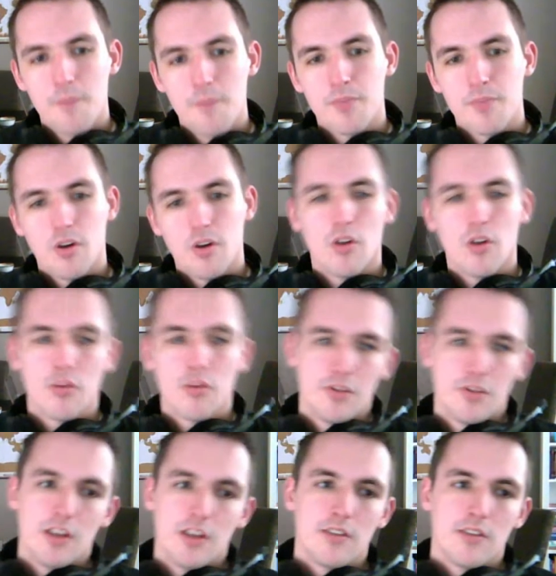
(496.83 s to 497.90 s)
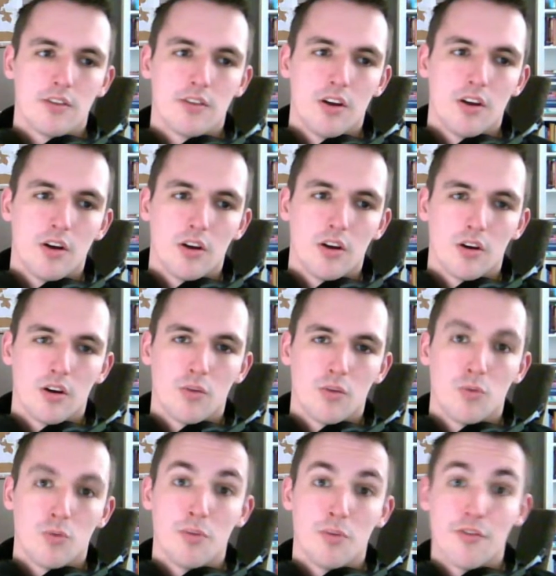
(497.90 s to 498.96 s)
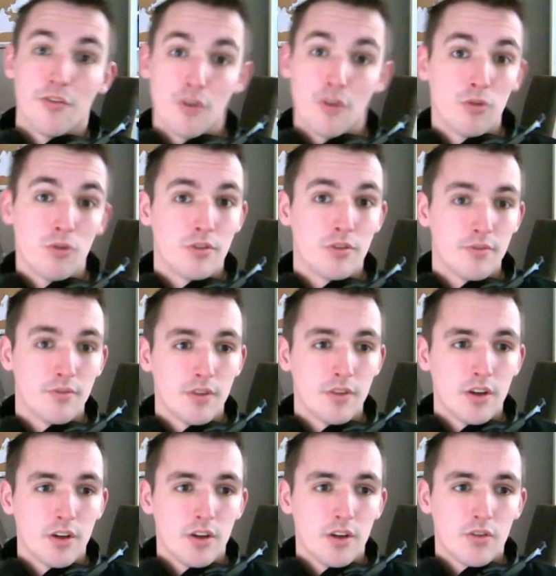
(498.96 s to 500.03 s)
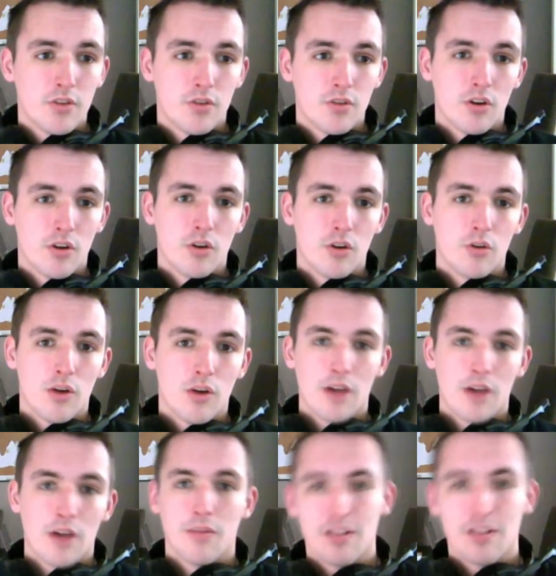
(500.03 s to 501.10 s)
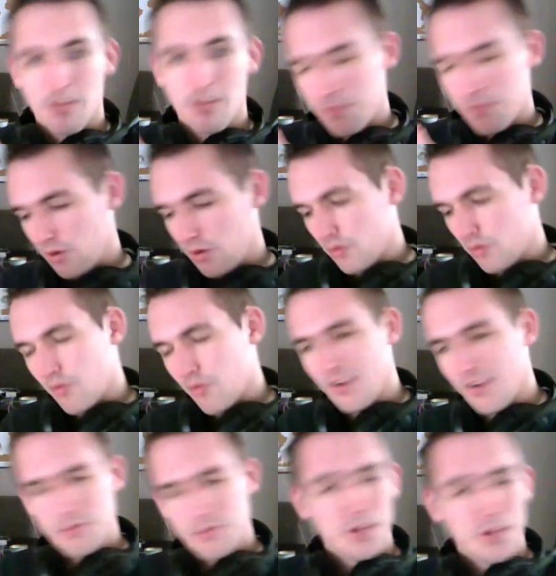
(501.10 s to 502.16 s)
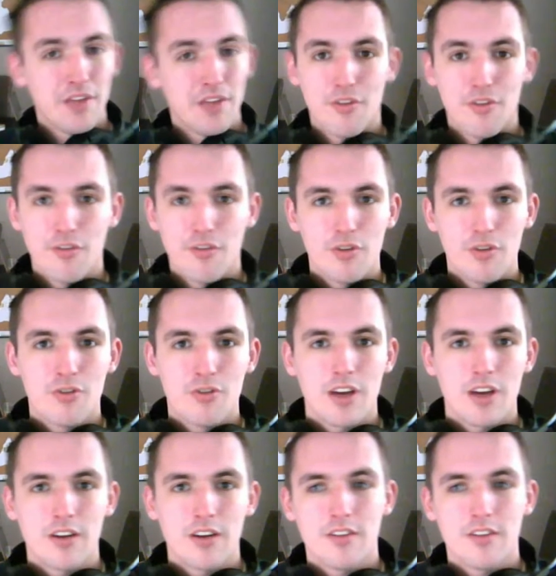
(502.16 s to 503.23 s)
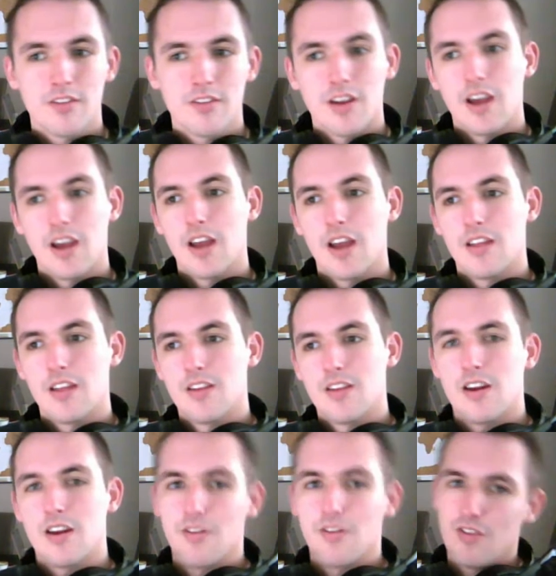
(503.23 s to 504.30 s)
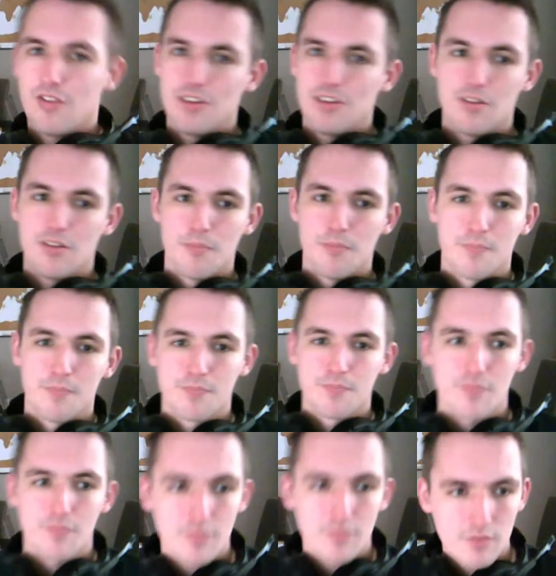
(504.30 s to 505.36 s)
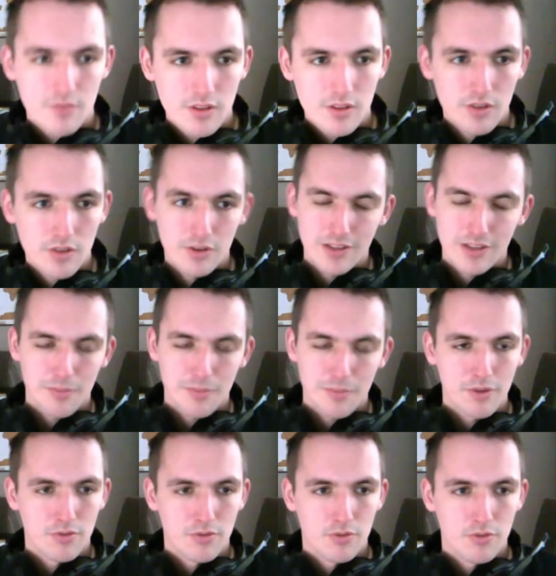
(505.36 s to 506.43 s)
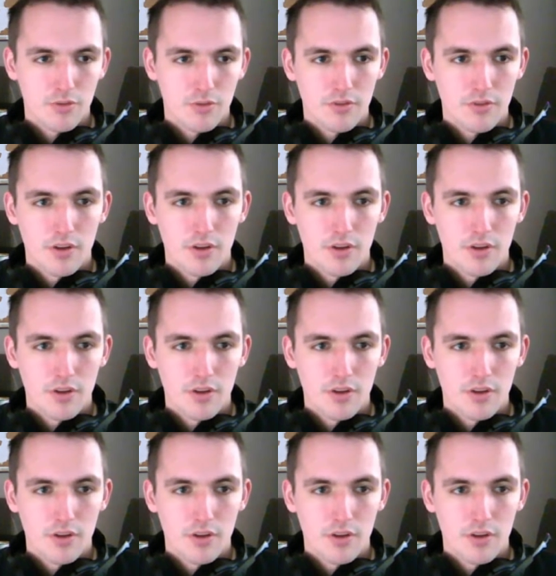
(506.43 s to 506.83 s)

all of these would be frozen. So I'd let the particle effect play for a few seconds and then I'd freeze them to get the best results.